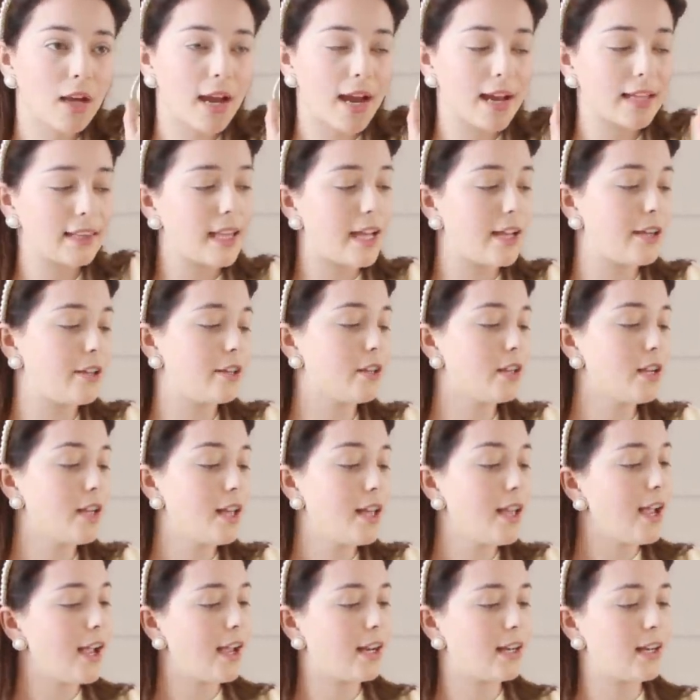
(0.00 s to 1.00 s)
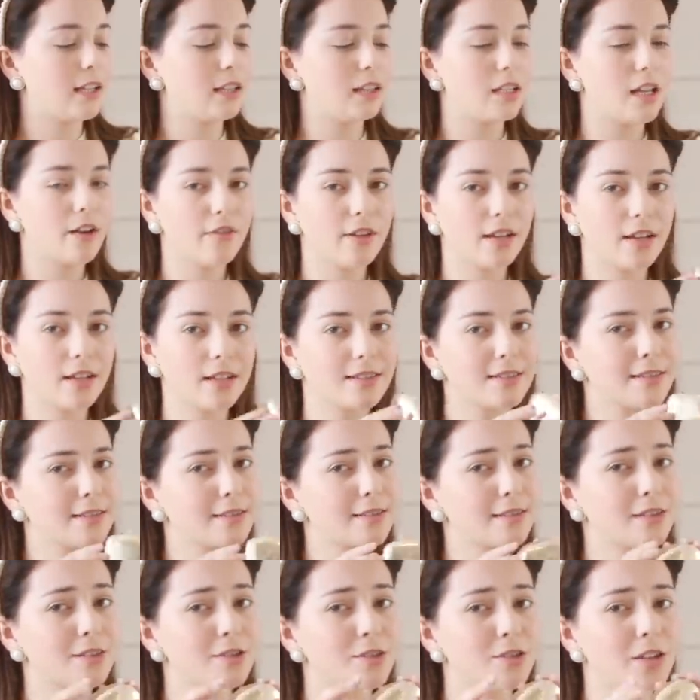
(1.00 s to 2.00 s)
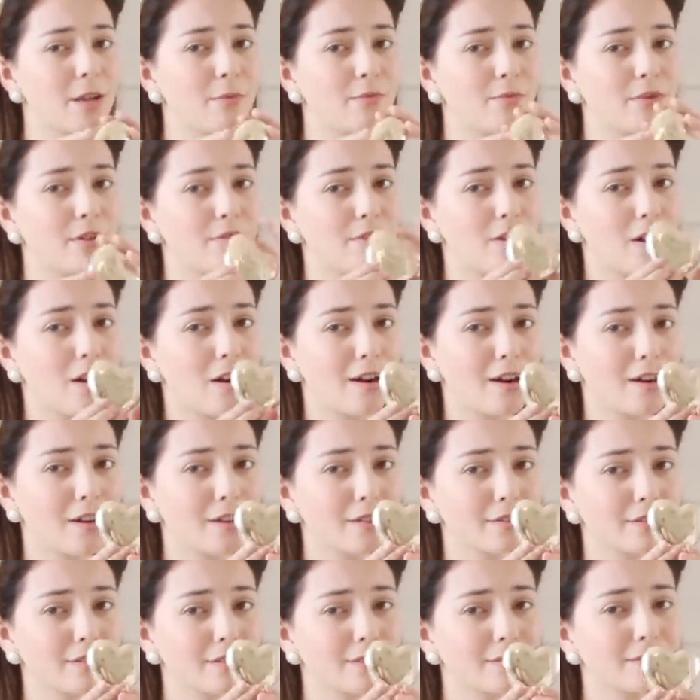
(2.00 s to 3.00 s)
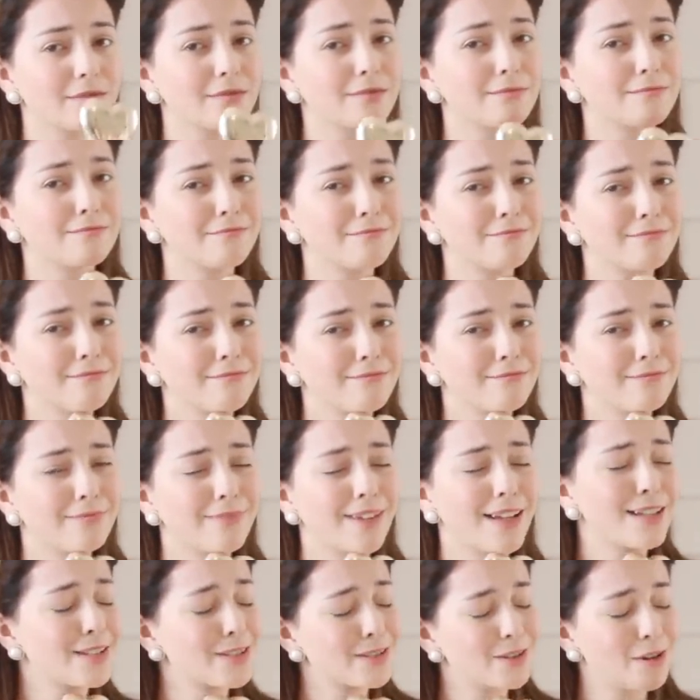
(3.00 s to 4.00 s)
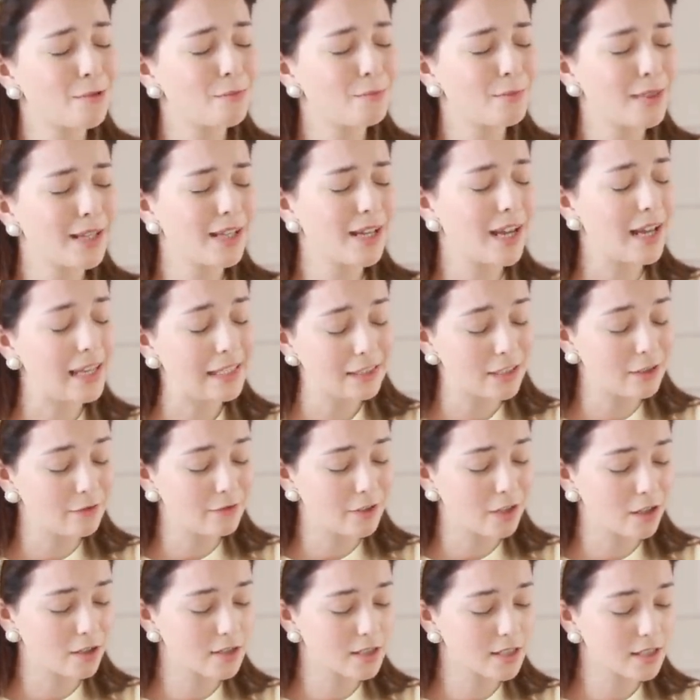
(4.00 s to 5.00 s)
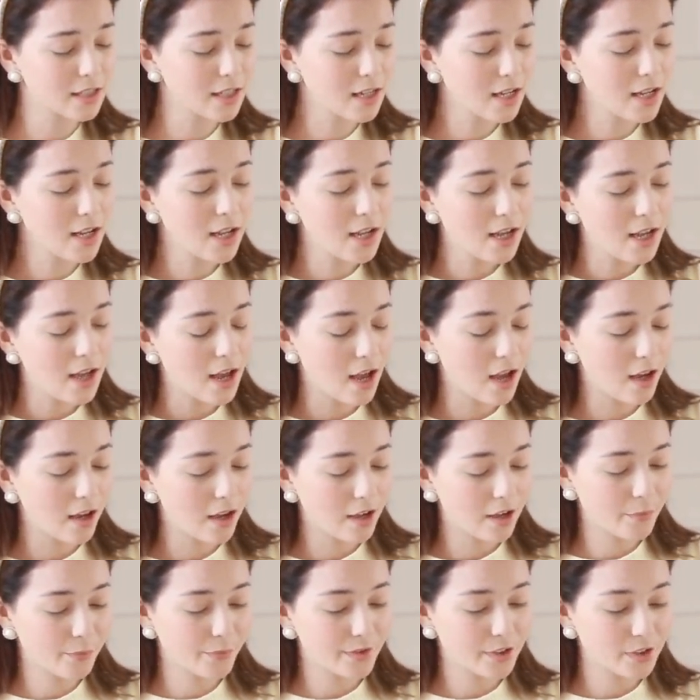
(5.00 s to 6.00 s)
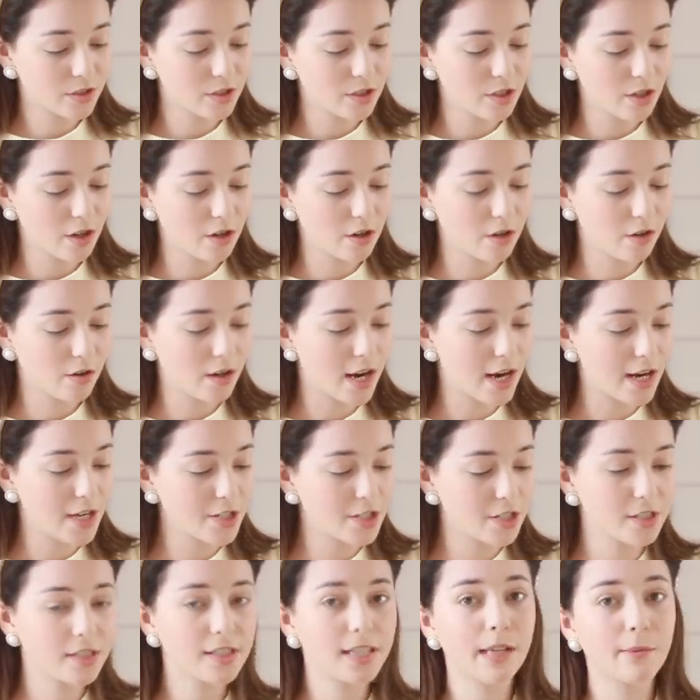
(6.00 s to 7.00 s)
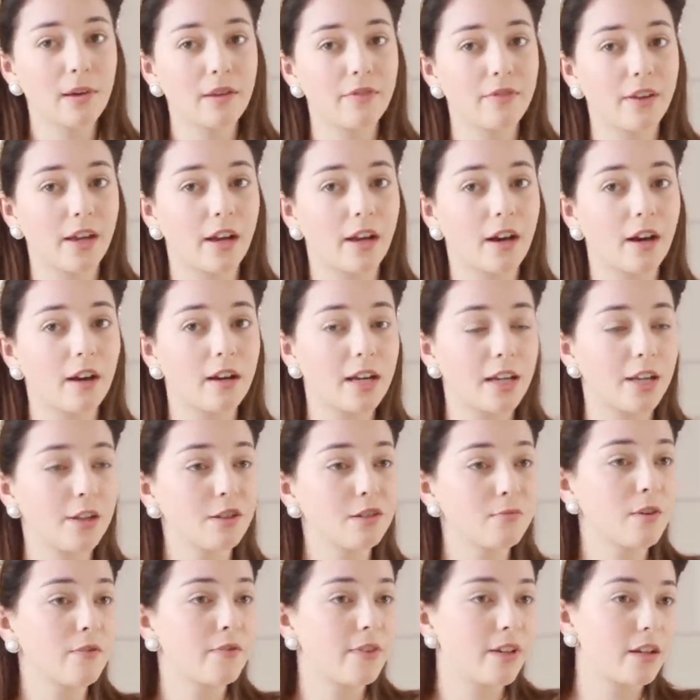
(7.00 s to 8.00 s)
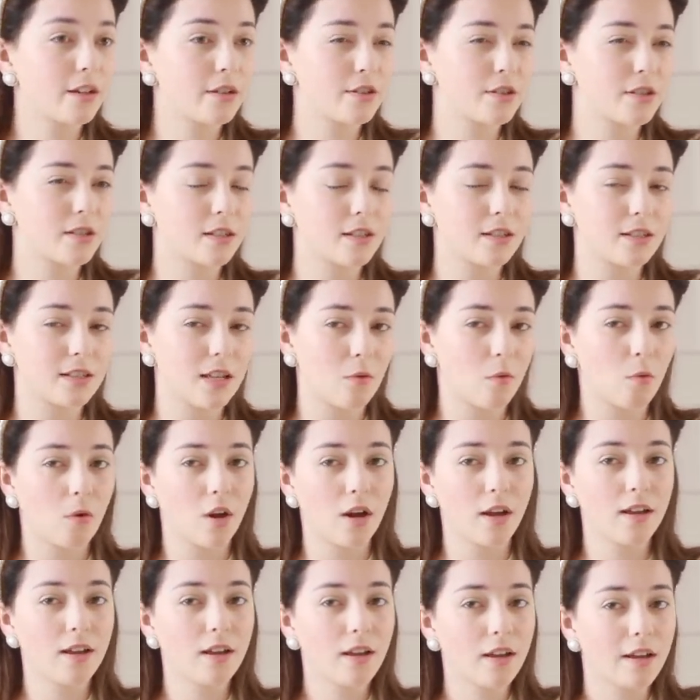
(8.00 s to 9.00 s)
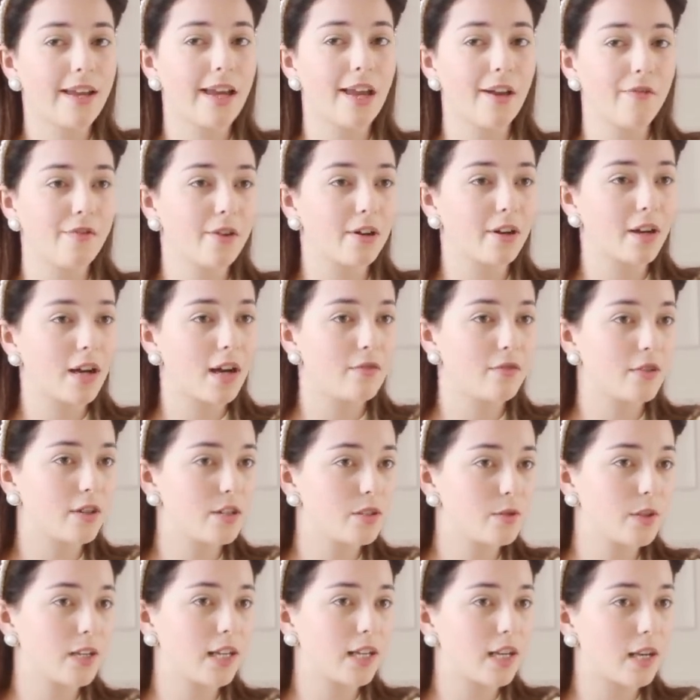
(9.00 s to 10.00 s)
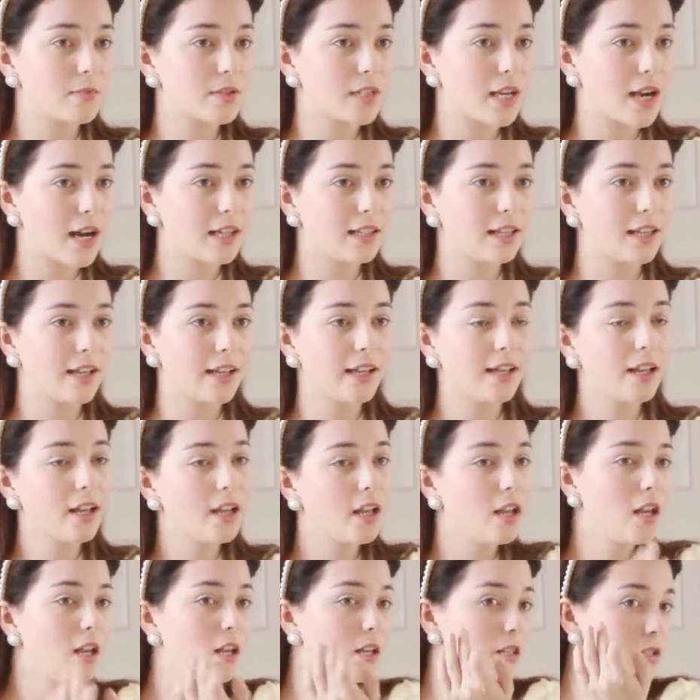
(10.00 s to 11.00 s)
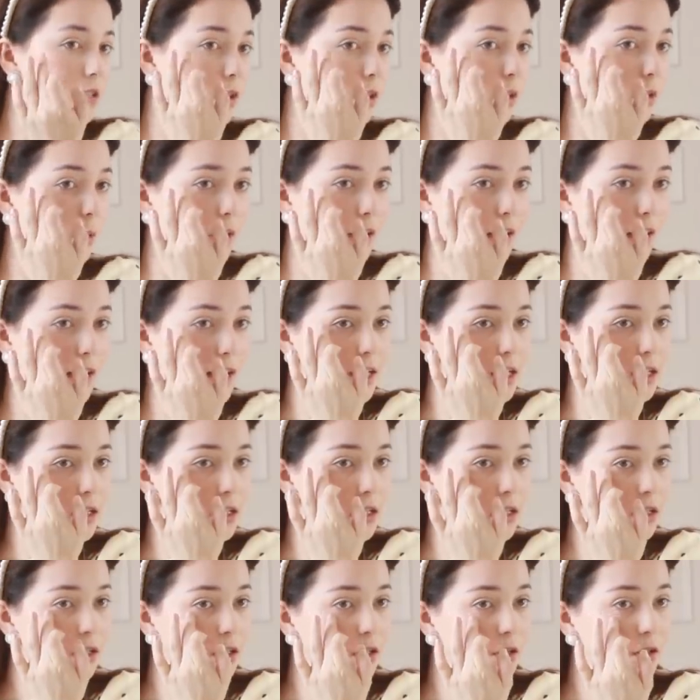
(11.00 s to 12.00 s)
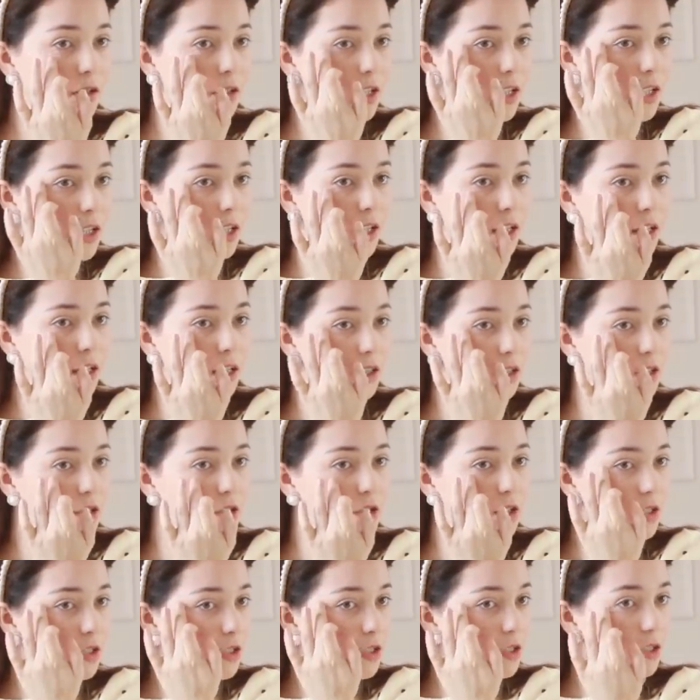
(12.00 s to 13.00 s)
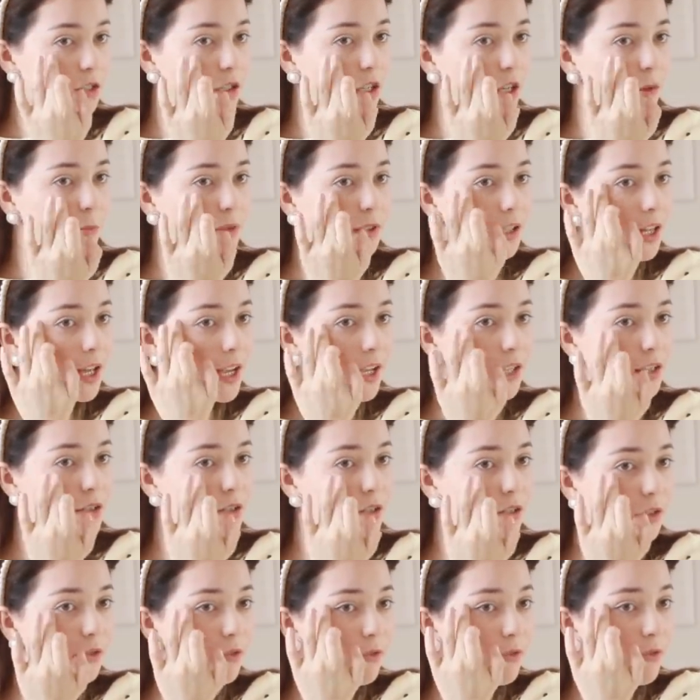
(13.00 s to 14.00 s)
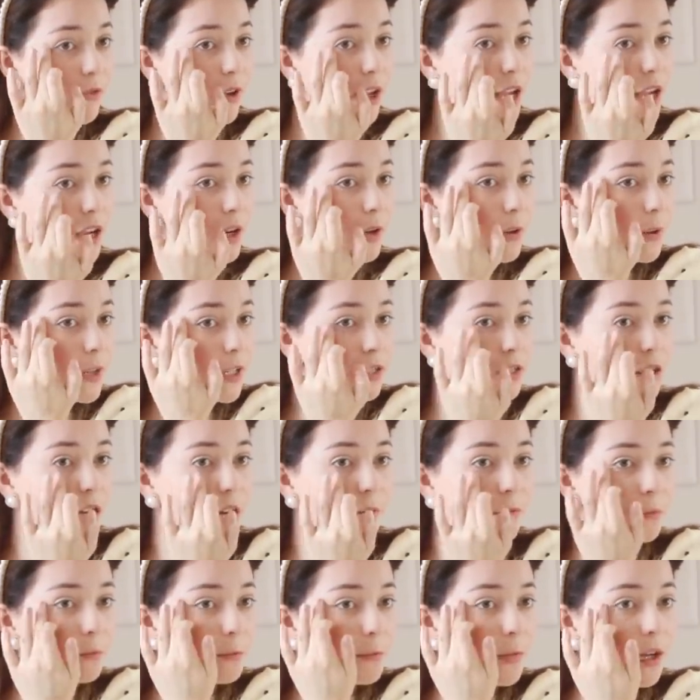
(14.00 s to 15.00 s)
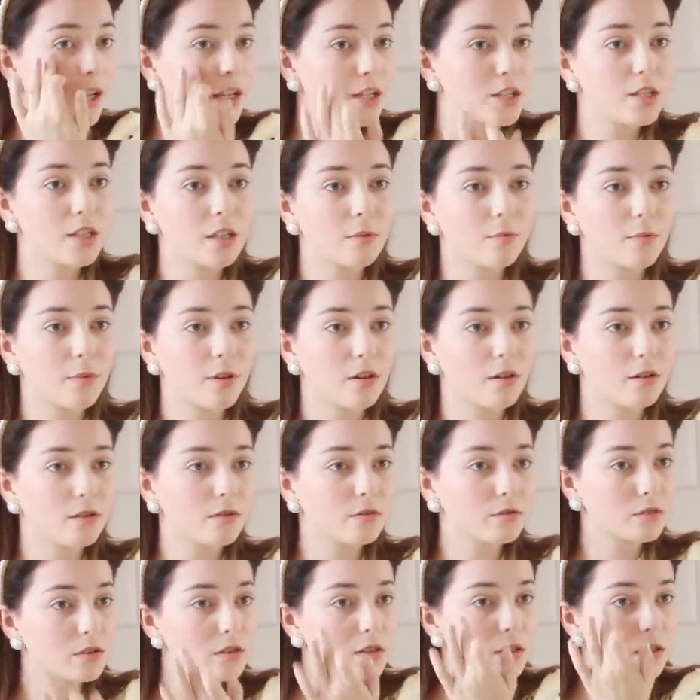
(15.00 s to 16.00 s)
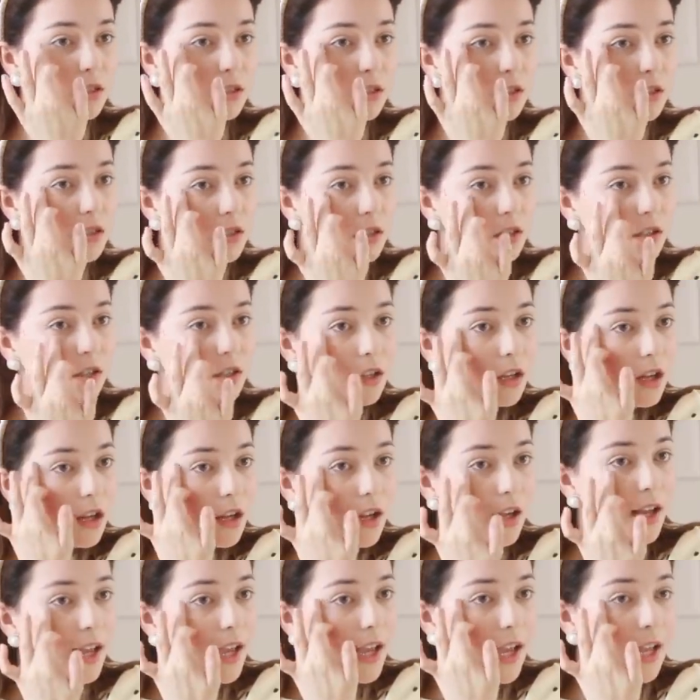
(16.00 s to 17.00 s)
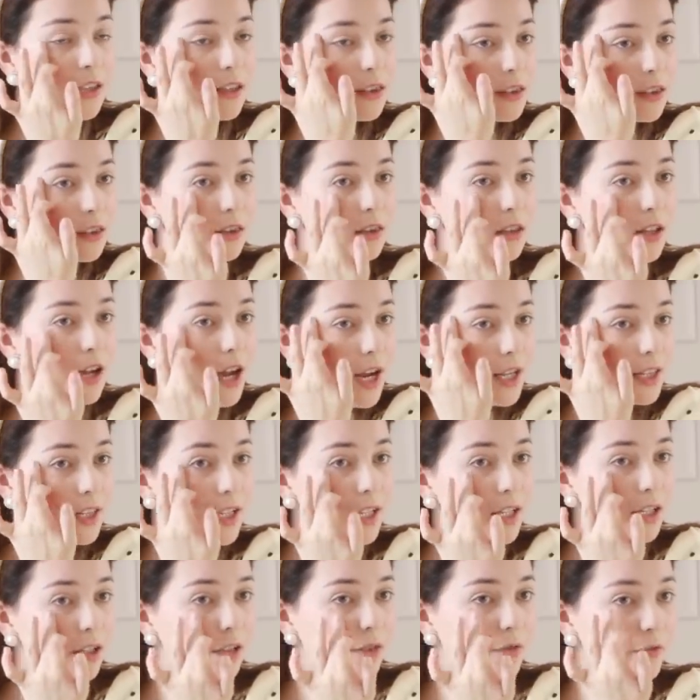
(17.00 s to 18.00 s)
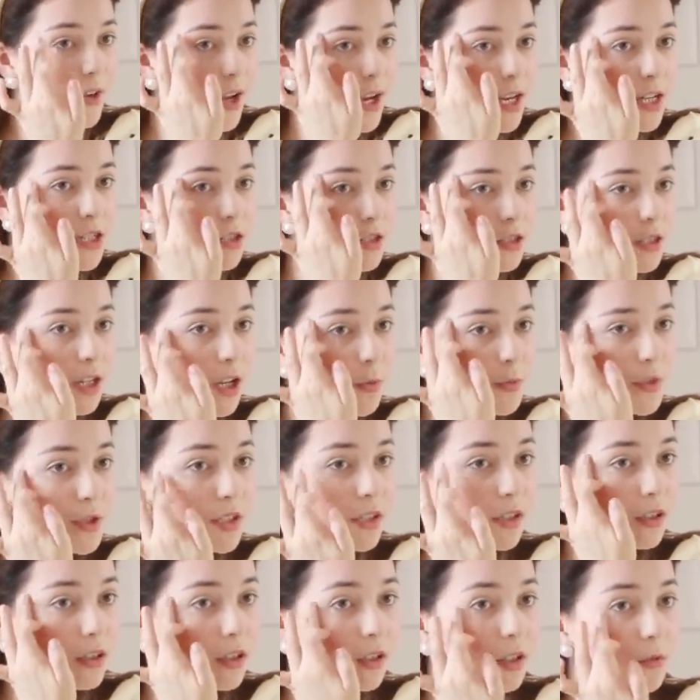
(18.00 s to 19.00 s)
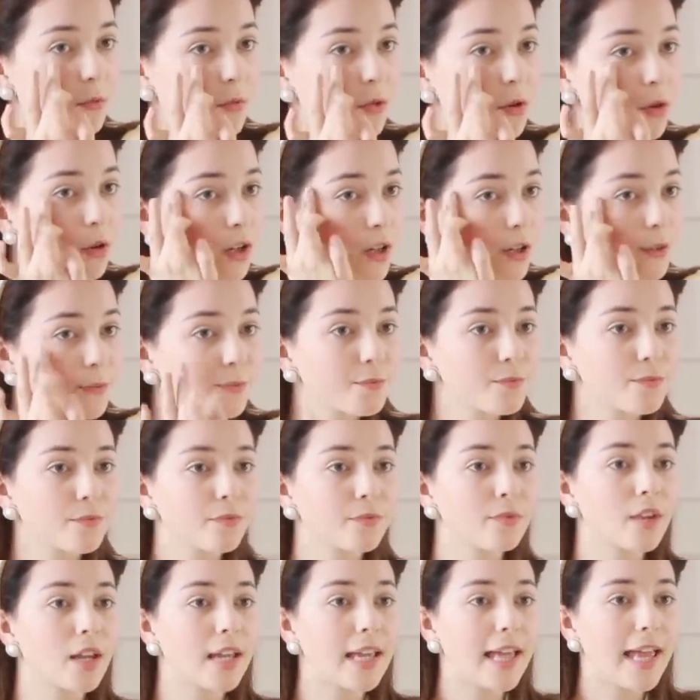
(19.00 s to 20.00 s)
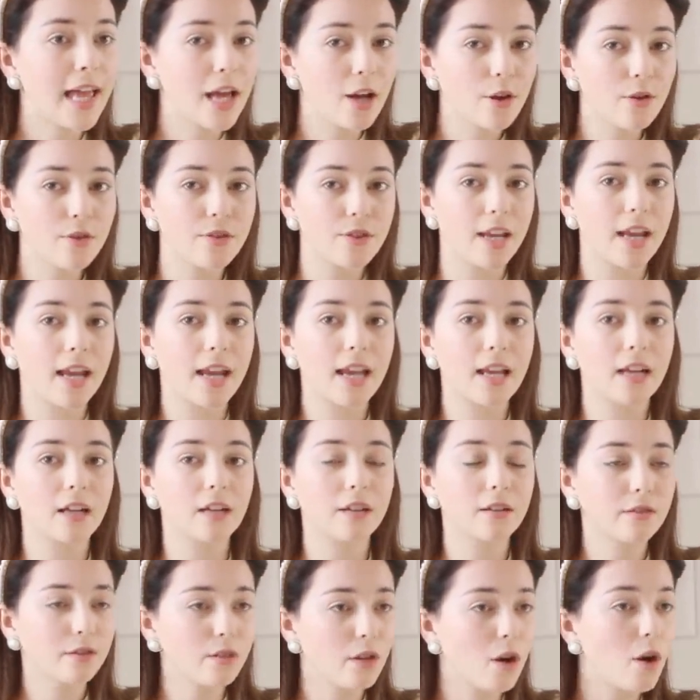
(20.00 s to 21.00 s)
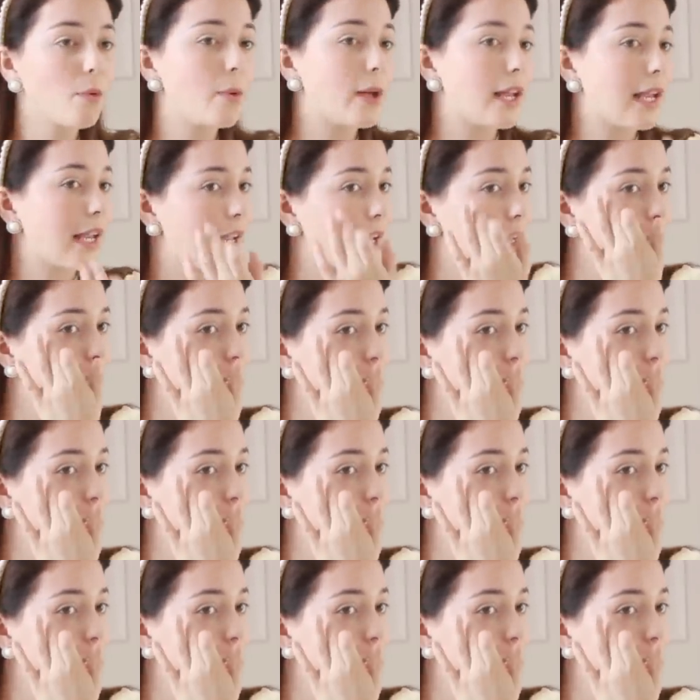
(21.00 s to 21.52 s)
highlighter, and I love it because it's the shape of a heart. It's so neat. I love hearts. So I just take my finger, and I use my finger just because I want heavier coverage when it comes to highlight. So what I like to do is just apply it to the very top of my cheekbones, and highlighting your face just helps you look more healthy and glowy.